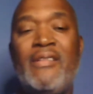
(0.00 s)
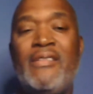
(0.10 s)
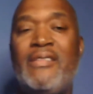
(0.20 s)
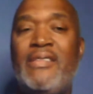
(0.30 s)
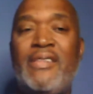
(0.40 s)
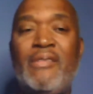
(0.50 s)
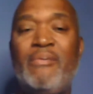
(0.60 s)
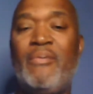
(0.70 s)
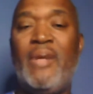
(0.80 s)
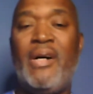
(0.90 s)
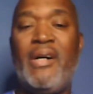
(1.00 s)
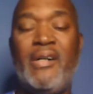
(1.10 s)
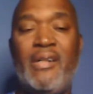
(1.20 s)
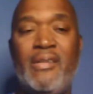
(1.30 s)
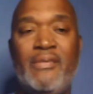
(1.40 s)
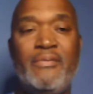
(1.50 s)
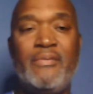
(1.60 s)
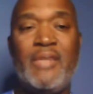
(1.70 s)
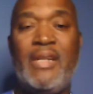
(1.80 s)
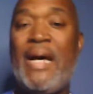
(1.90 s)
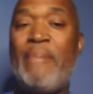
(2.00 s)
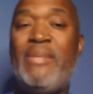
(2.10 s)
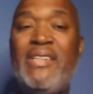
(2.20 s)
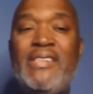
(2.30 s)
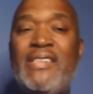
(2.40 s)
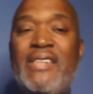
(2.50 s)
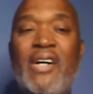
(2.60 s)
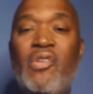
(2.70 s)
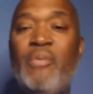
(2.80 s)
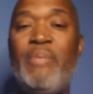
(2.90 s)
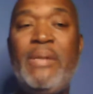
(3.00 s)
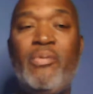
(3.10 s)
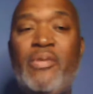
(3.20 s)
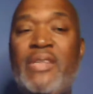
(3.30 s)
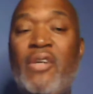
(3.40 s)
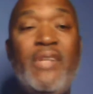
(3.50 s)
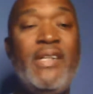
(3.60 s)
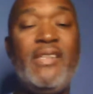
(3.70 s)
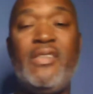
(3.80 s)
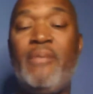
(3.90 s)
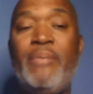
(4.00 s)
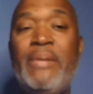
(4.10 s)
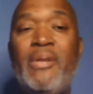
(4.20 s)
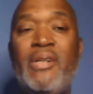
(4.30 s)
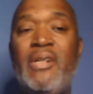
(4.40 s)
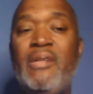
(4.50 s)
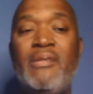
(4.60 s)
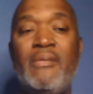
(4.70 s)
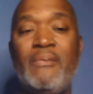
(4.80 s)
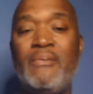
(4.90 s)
some lobbyists and all them people were donated to them people to come on.